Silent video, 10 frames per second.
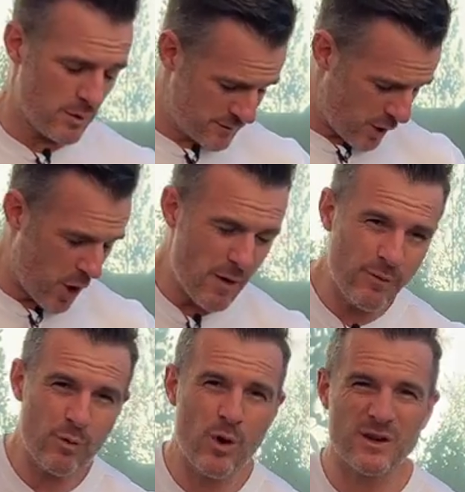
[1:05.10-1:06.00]
it's
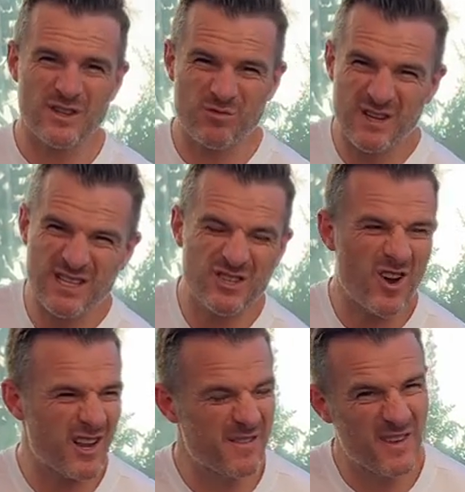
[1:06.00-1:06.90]
overworked, it's really
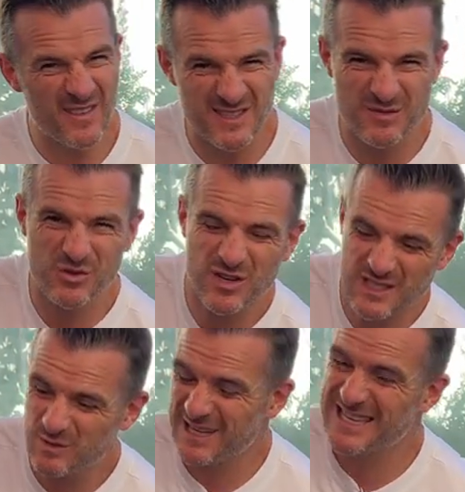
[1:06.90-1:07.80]
tight, you feel like there's some
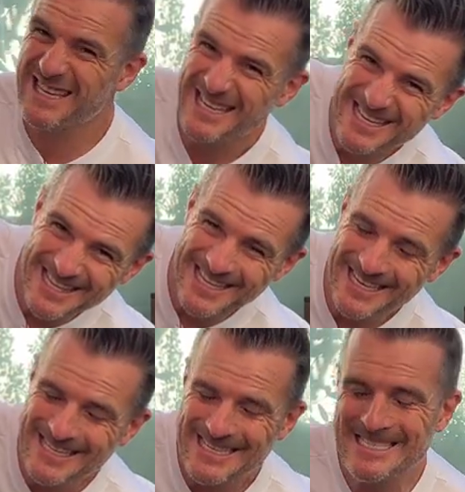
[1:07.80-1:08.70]
triggers, you want to get in
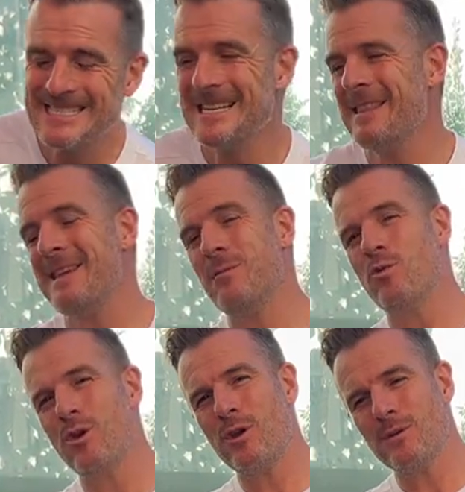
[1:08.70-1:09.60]
there, then
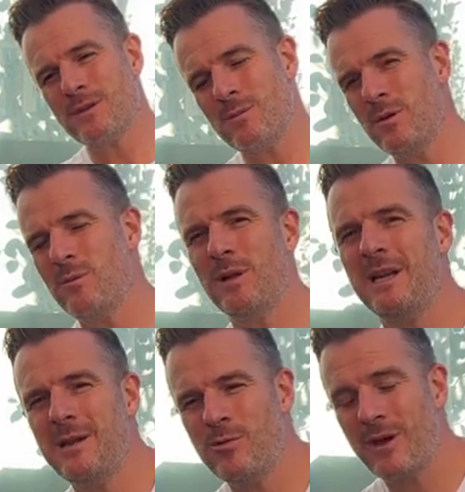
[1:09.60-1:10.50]
working on some
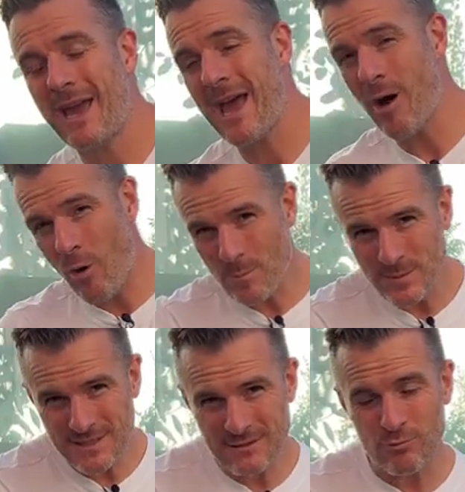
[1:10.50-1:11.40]
mobility work
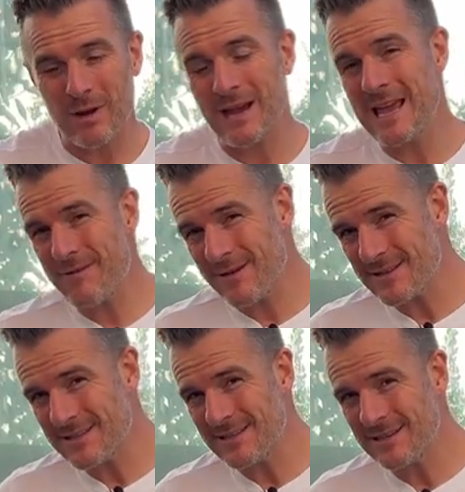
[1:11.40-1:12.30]
helps relieve
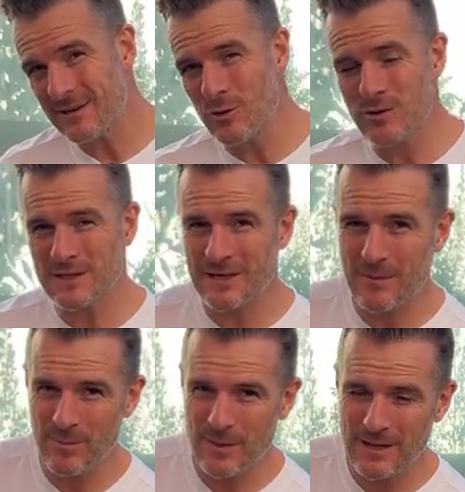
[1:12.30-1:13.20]
it, loosen it
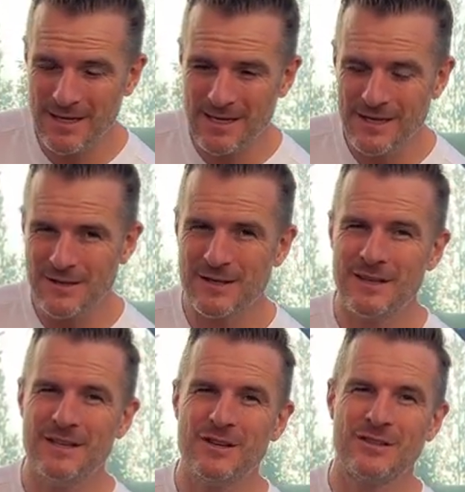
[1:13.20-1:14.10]
up a bit, so
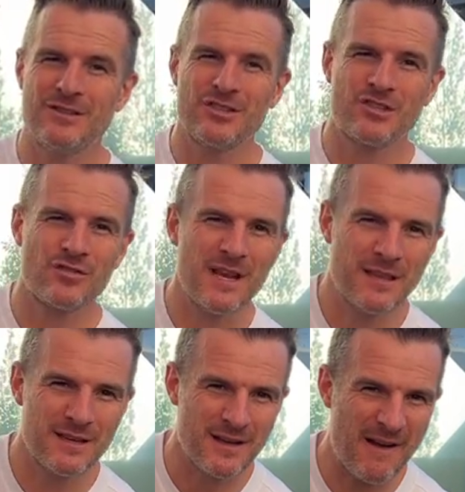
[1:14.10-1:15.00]
then you can
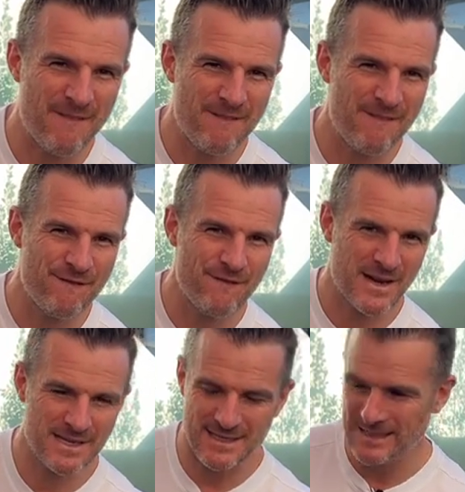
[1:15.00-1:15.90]
strengthen it and
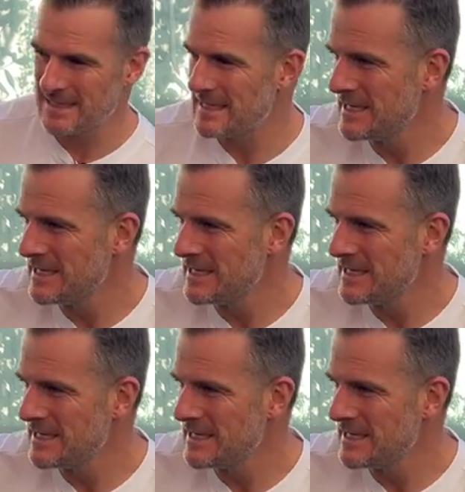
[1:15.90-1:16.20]
fix it.